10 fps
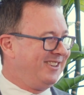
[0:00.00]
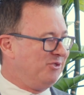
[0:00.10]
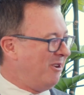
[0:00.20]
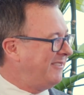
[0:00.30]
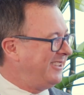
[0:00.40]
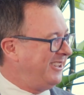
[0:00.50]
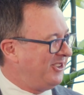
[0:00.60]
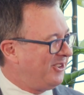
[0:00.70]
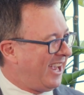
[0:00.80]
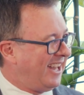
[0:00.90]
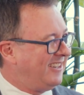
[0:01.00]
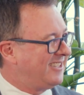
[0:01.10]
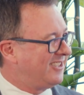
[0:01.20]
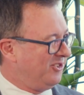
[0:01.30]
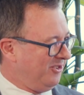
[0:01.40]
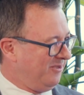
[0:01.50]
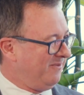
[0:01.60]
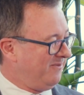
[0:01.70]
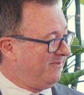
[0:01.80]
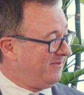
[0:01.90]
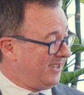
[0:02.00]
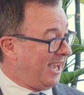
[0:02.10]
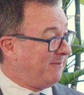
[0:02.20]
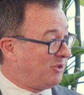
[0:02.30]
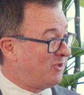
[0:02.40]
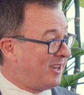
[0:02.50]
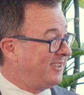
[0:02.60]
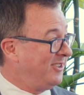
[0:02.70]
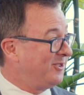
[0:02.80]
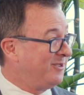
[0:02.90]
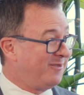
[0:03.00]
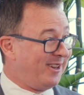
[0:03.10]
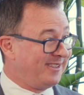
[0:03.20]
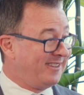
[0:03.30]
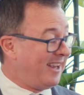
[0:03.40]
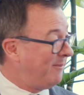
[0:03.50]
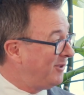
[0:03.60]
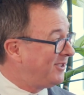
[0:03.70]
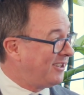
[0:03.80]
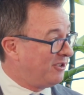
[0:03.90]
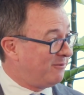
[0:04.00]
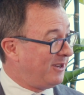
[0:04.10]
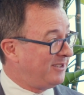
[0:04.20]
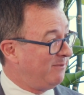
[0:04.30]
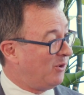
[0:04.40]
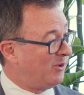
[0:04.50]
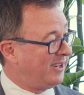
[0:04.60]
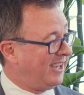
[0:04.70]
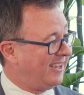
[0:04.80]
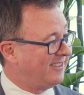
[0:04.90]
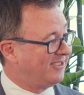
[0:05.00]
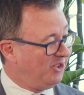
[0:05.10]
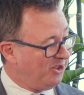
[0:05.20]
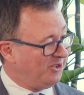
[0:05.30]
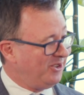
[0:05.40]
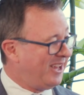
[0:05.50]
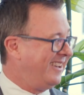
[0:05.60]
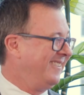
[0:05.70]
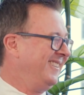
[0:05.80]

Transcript: Do everything you can to keep a trust in your devices and protect your most important accounts. You can do that.